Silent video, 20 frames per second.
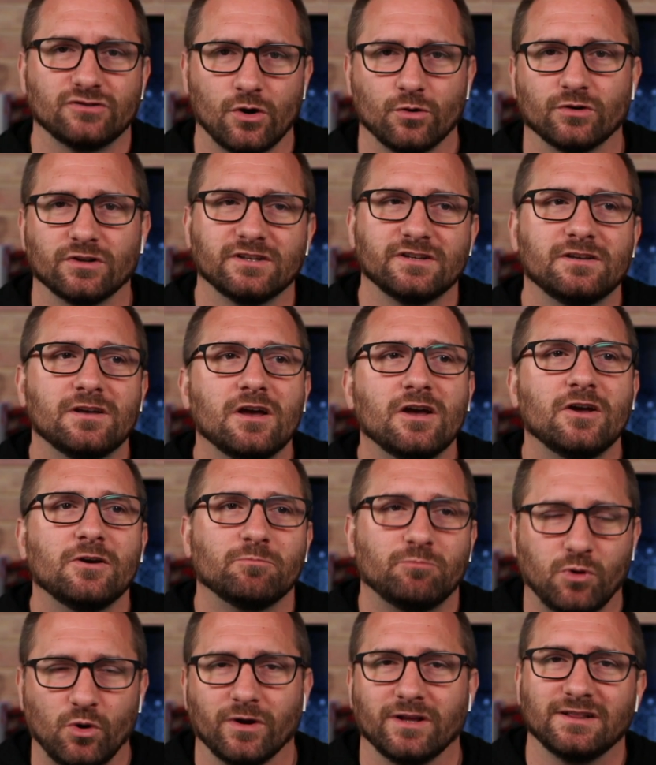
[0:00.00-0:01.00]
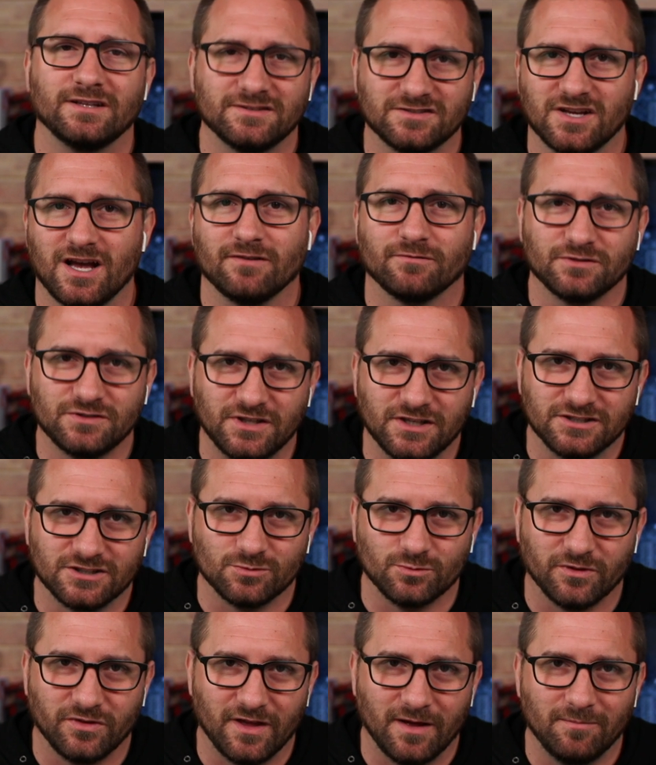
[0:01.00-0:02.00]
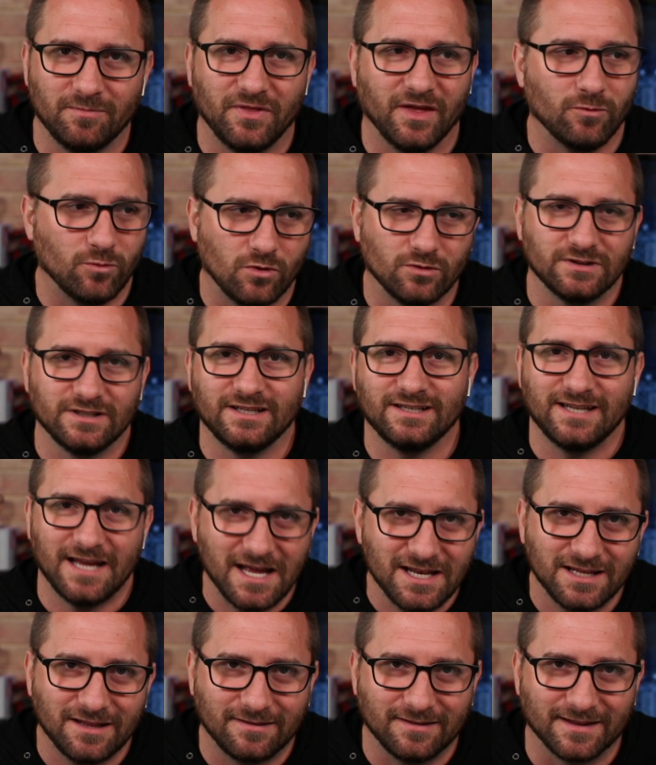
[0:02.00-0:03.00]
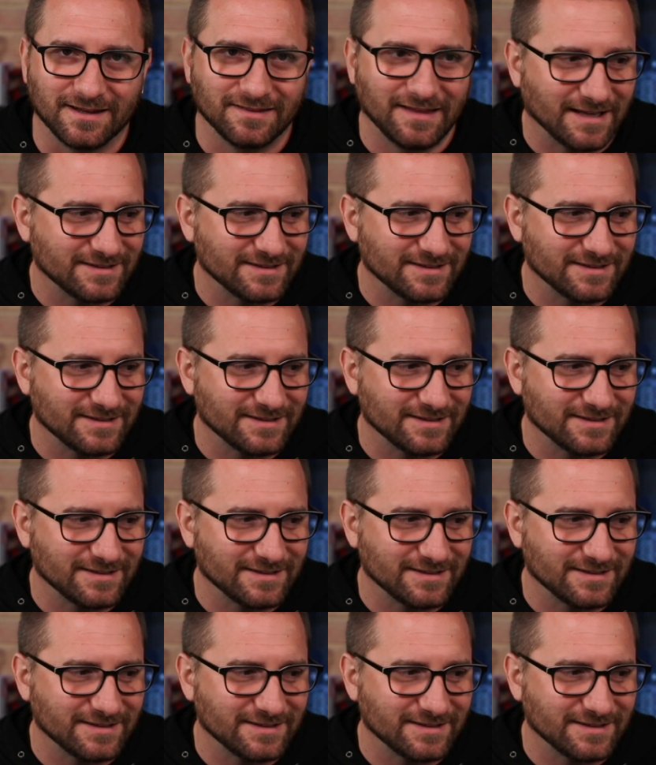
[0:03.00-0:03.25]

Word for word: totally pointless conversation with them that won't lead to anything.